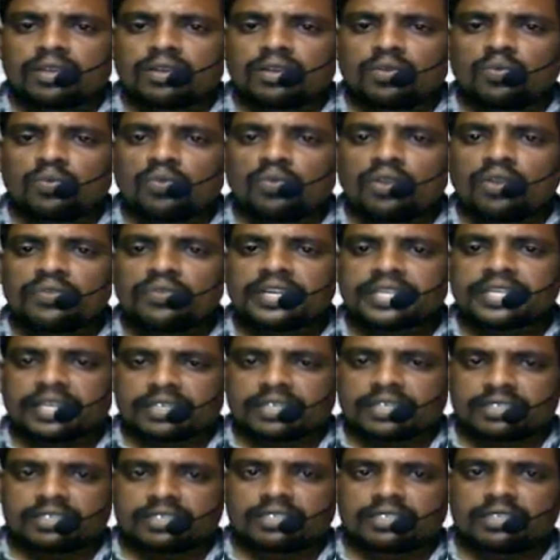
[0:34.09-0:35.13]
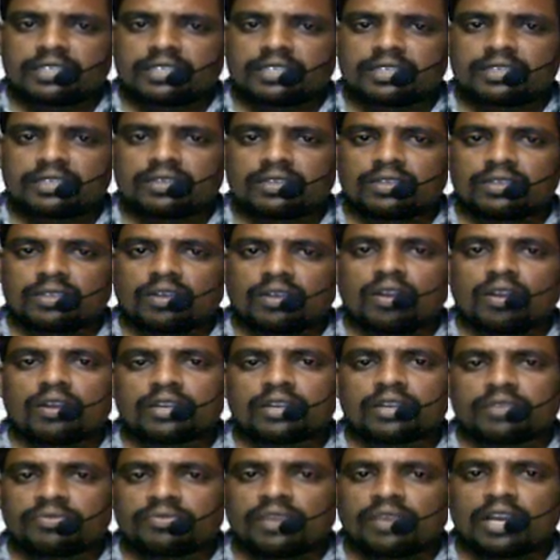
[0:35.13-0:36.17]
oviduct or
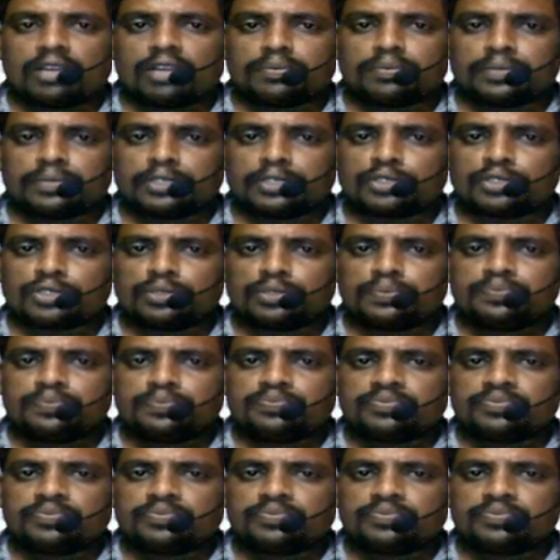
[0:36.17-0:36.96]
fallopian tube.